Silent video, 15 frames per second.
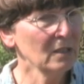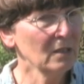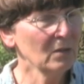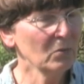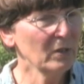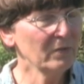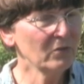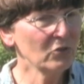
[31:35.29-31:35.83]

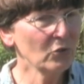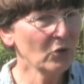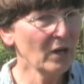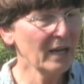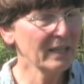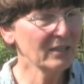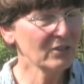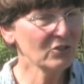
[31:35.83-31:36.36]
We've
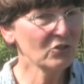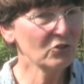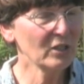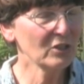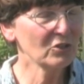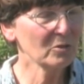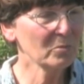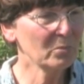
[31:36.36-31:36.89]
tried
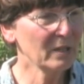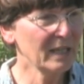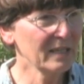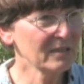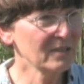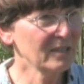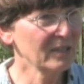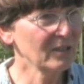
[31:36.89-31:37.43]
construction
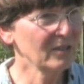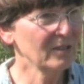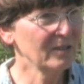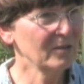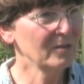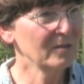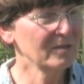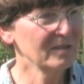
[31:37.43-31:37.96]
plastic
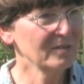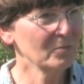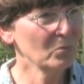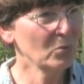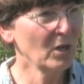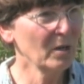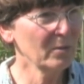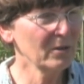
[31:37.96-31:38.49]

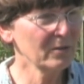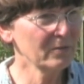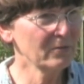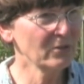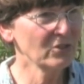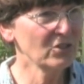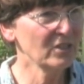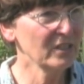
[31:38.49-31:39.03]
probably the
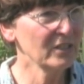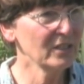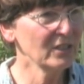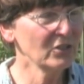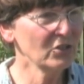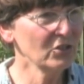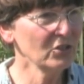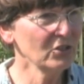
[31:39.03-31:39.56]
first year or
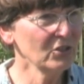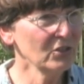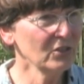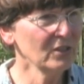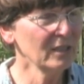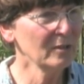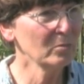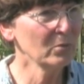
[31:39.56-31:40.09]

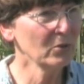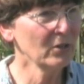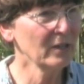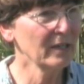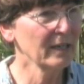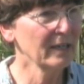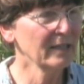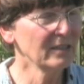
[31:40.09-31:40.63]
two, and
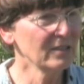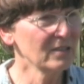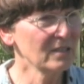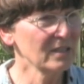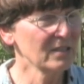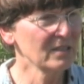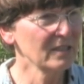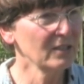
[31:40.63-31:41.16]
boy, it just
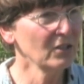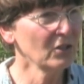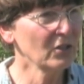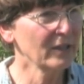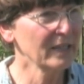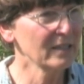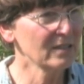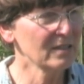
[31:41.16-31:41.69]

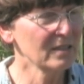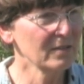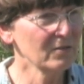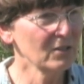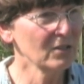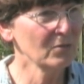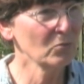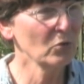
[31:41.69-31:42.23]
disintegrates
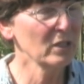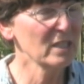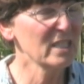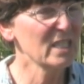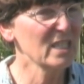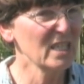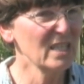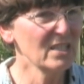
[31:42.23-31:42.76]
even in one
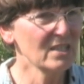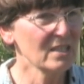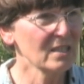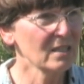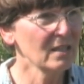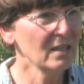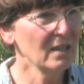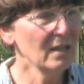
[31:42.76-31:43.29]
season.
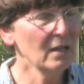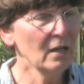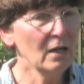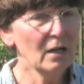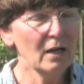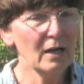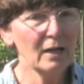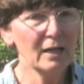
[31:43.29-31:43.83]

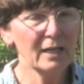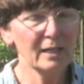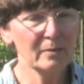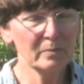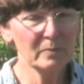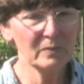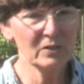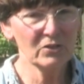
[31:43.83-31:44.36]

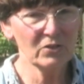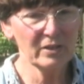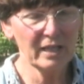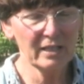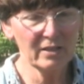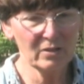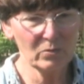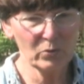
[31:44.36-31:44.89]
So that
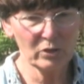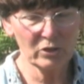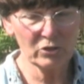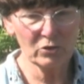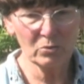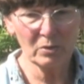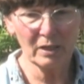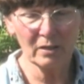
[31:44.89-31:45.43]
didn't work
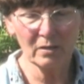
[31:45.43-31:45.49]
too well.